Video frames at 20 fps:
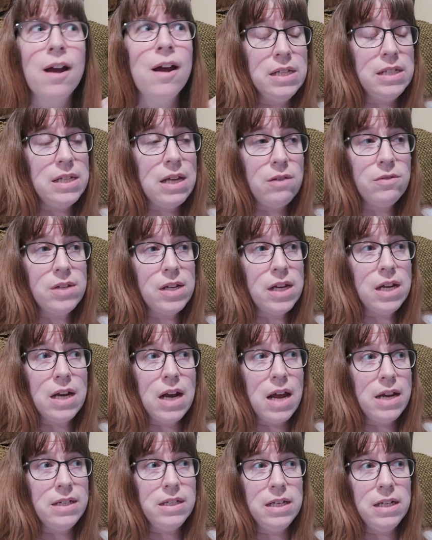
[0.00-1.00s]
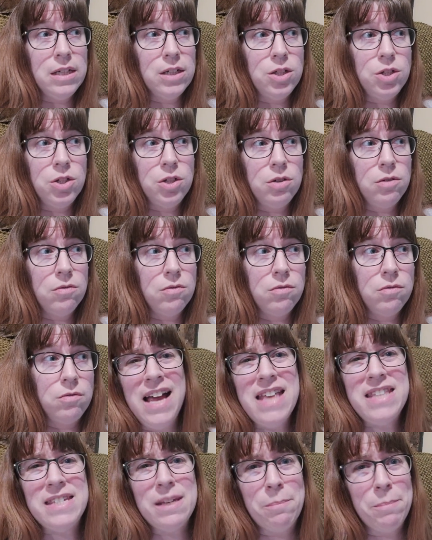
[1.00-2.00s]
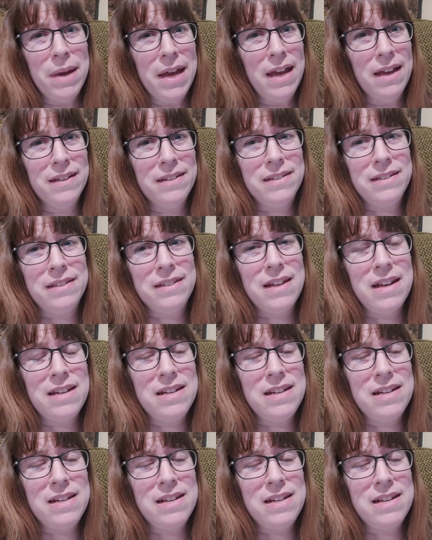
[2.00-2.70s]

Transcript: It sounds like an IT issue. It's a mess.